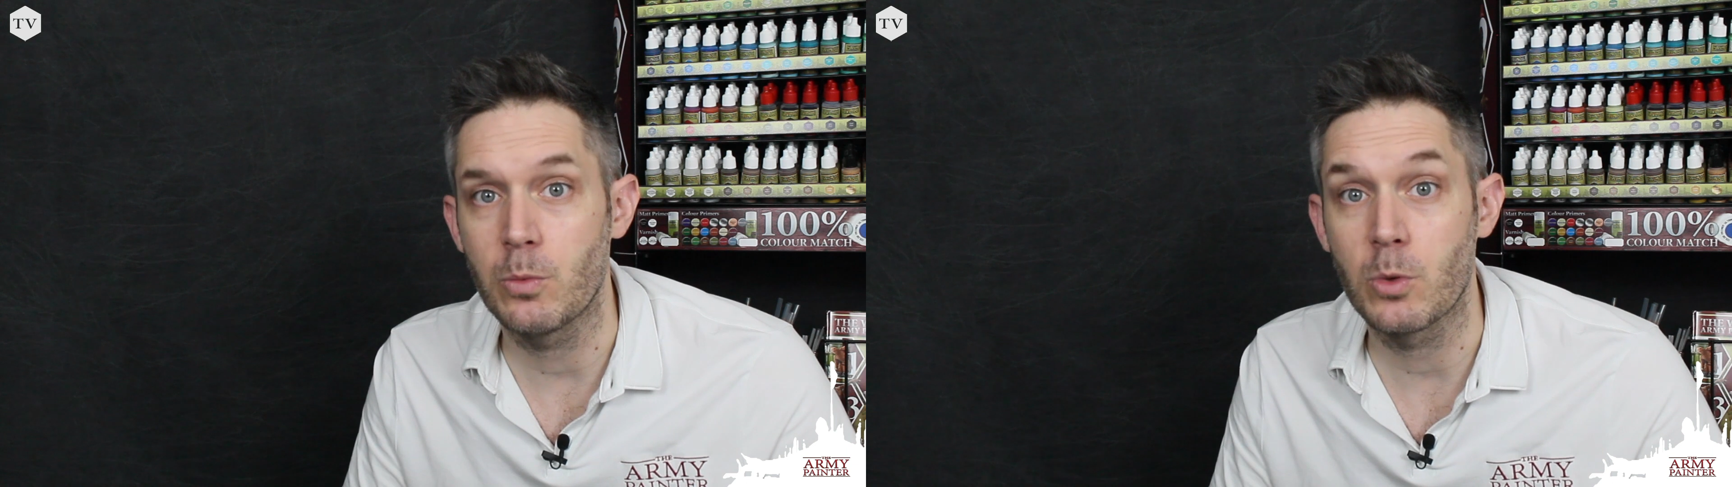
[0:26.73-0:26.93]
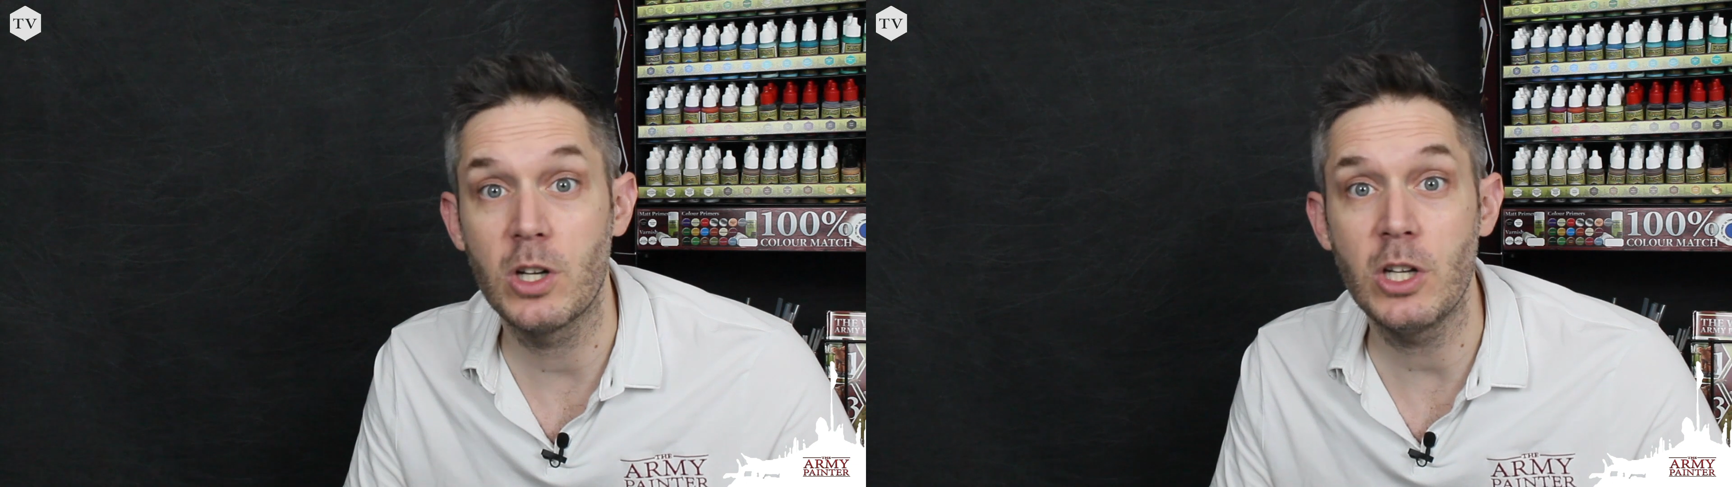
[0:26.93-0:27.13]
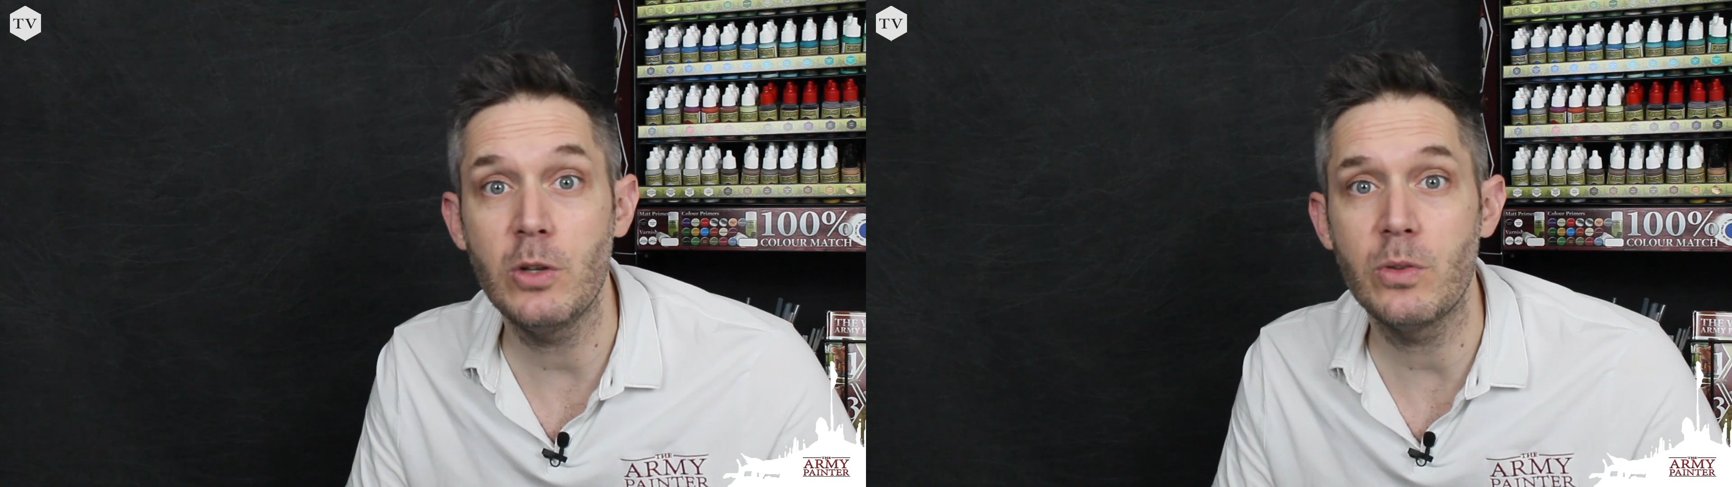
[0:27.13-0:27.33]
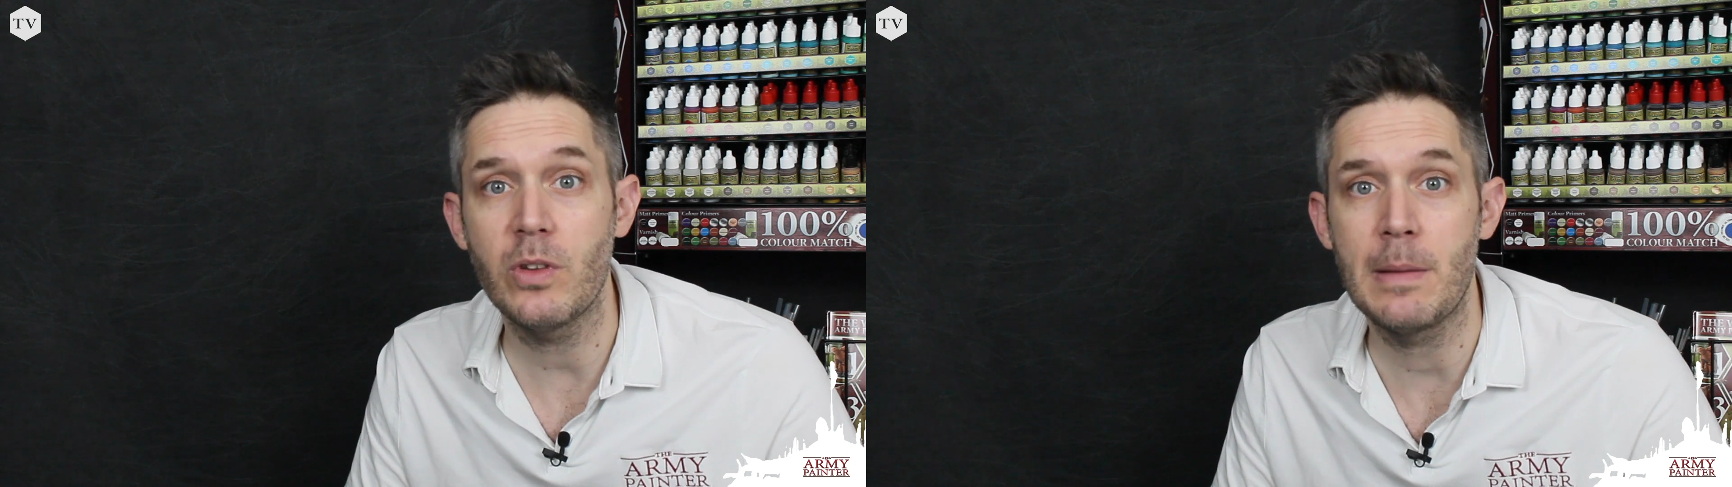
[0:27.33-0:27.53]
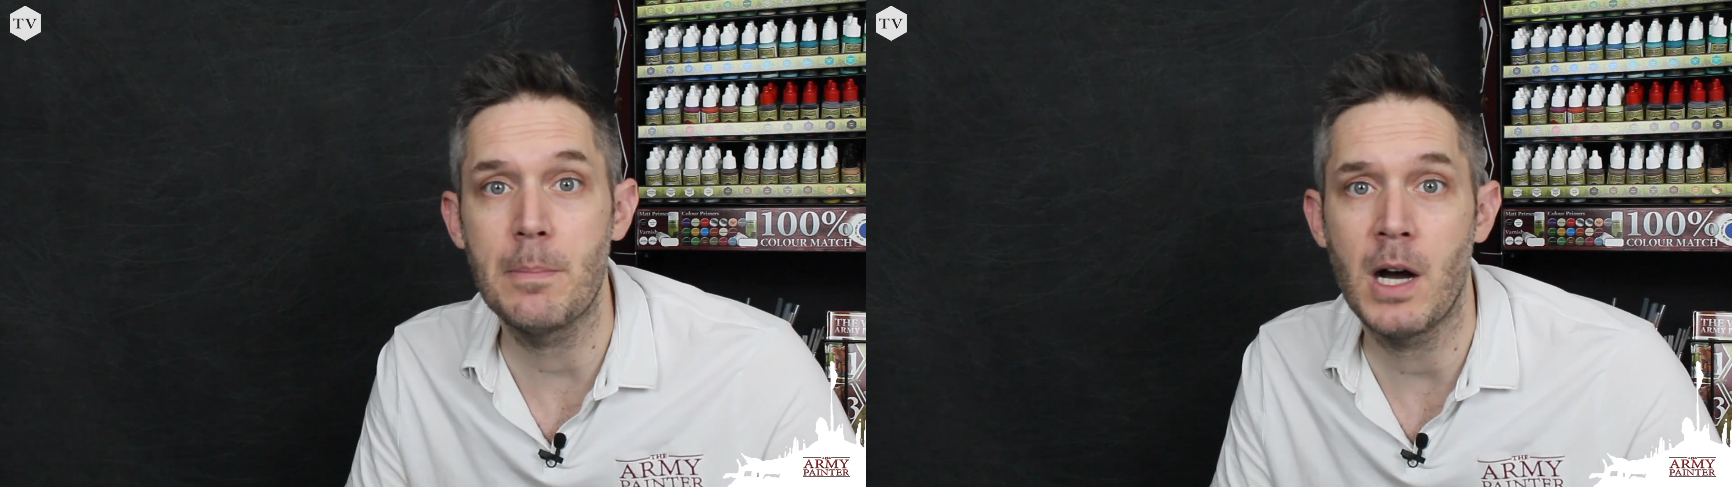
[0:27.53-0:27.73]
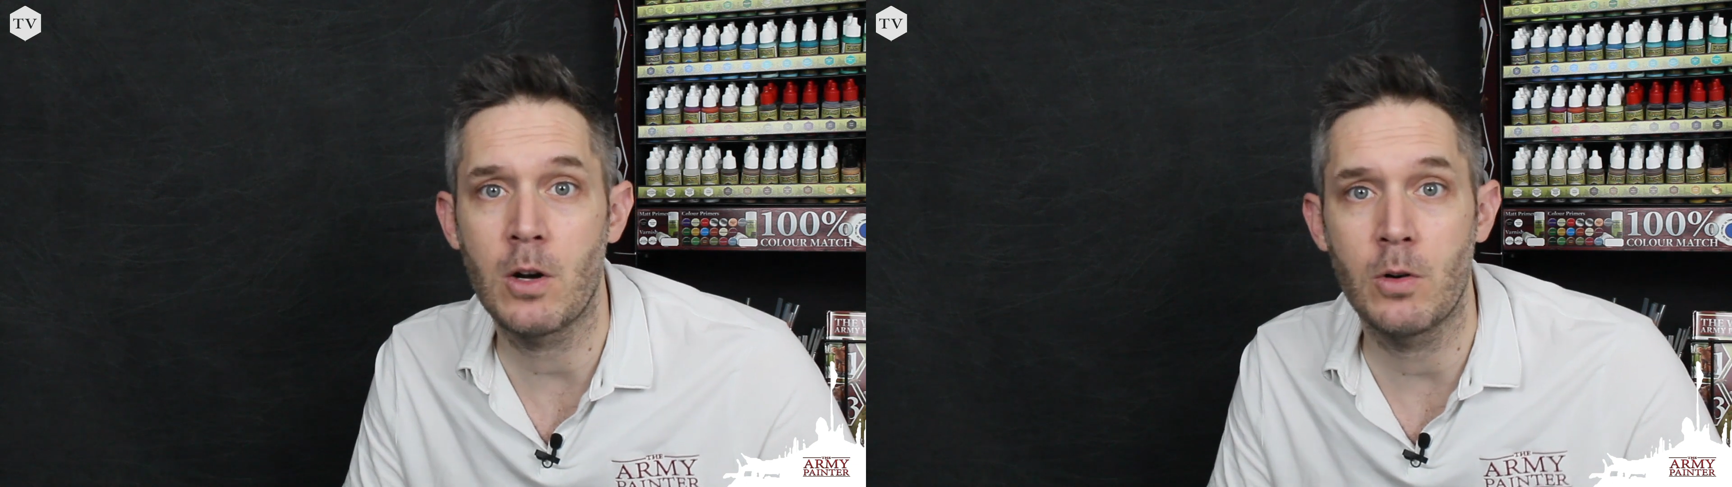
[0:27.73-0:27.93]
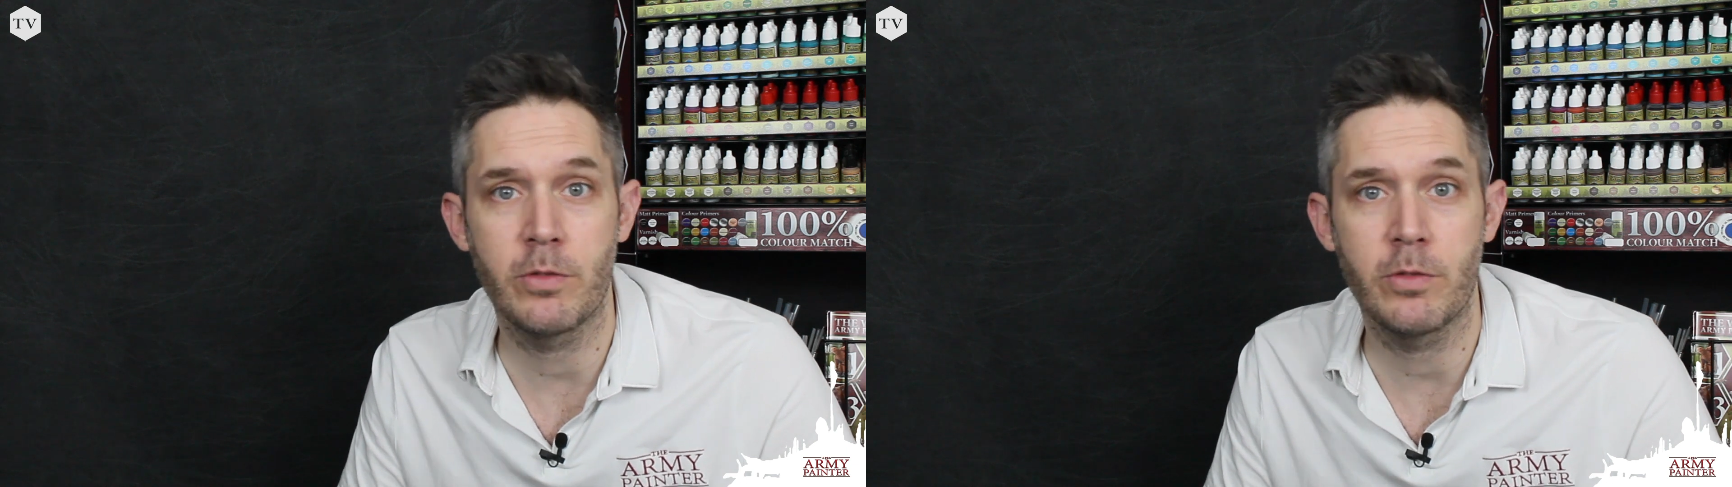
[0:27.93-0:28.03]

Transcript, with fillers: and we're going to use a model